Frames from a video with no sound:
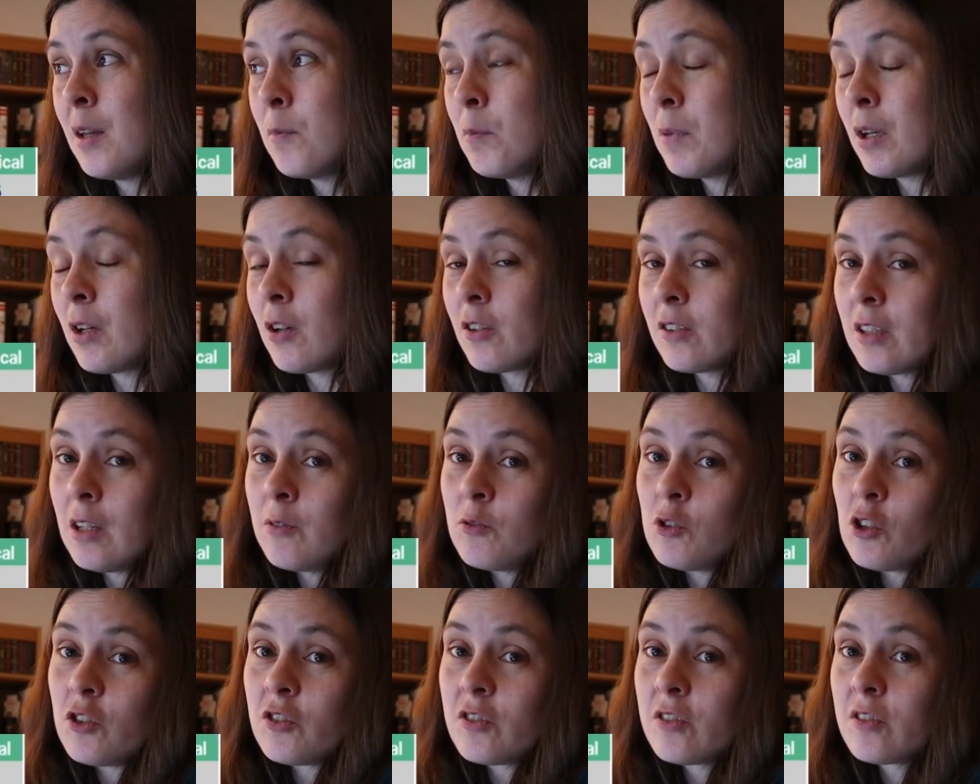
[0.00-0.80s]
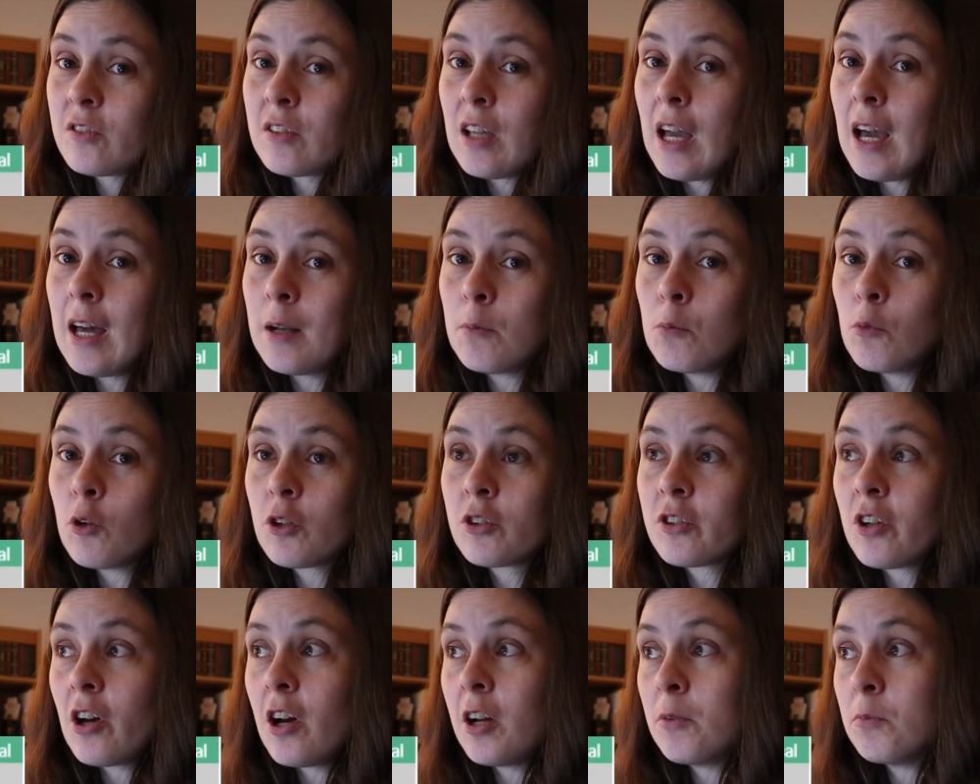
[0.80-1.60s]
because I've just had
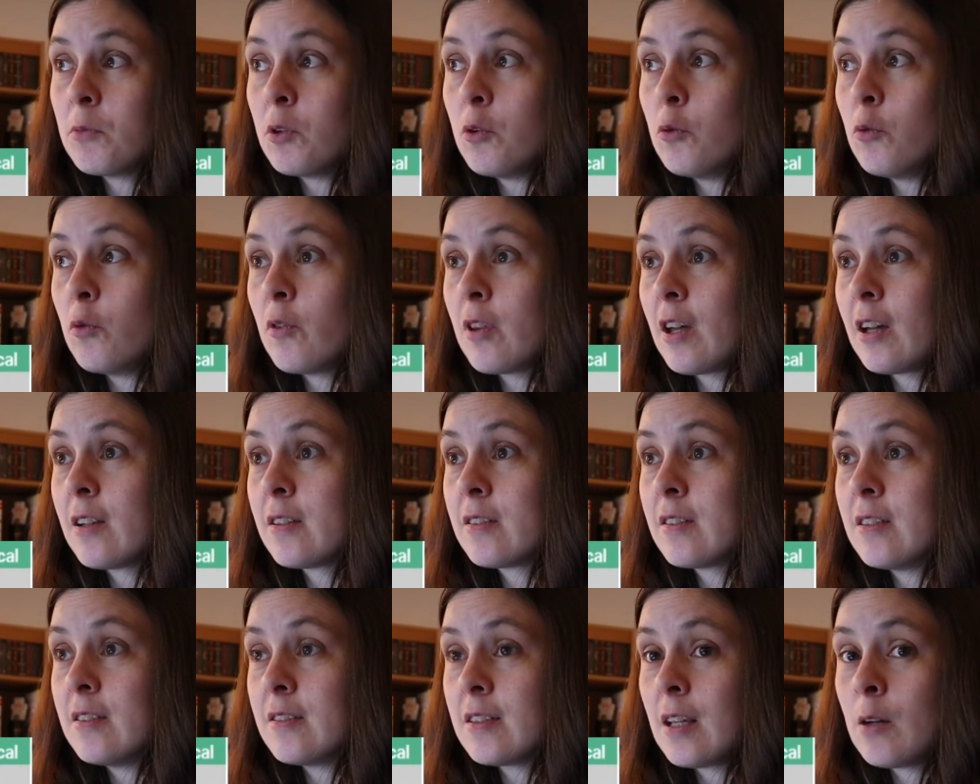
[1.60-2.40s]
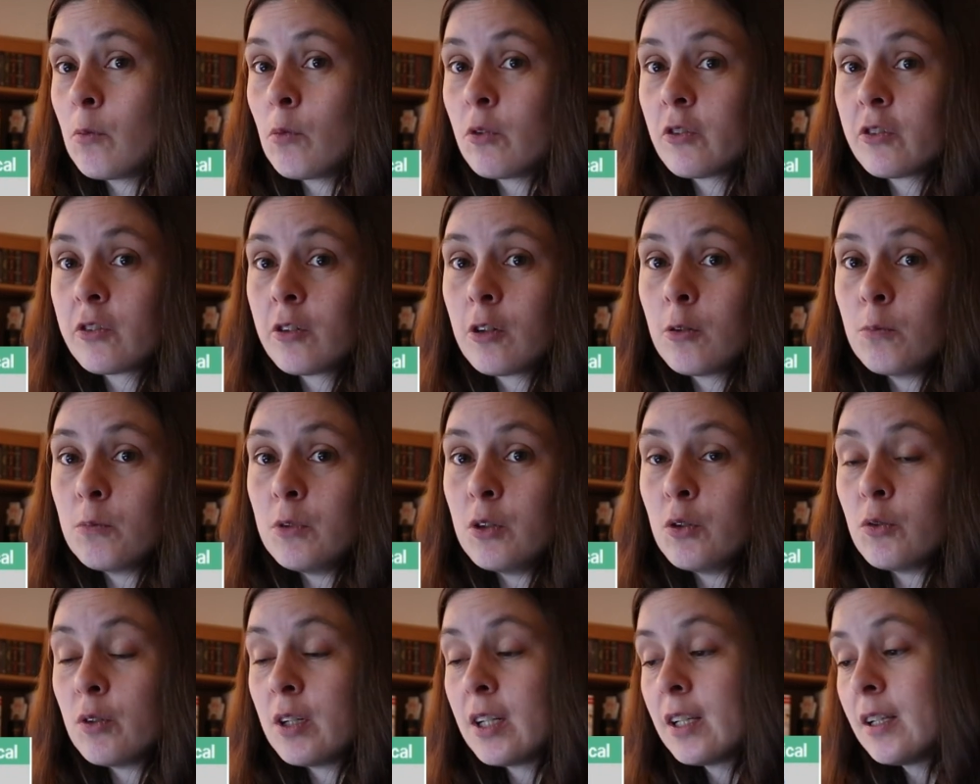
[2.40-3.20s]
more time to do that since I wasn't
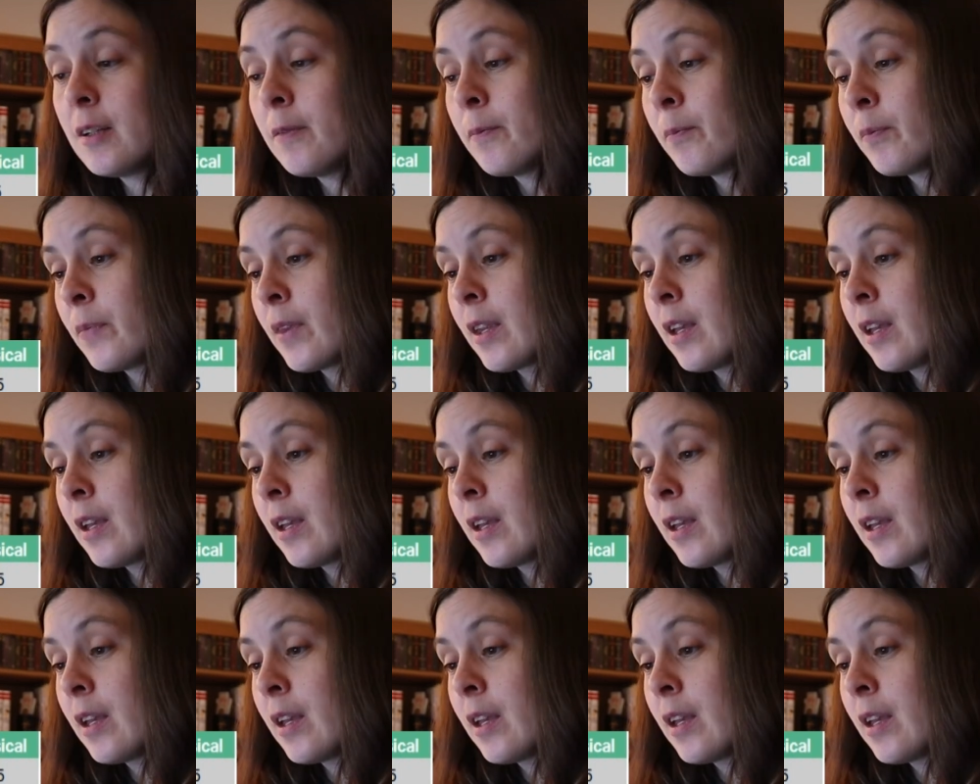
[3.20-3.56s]
commuting.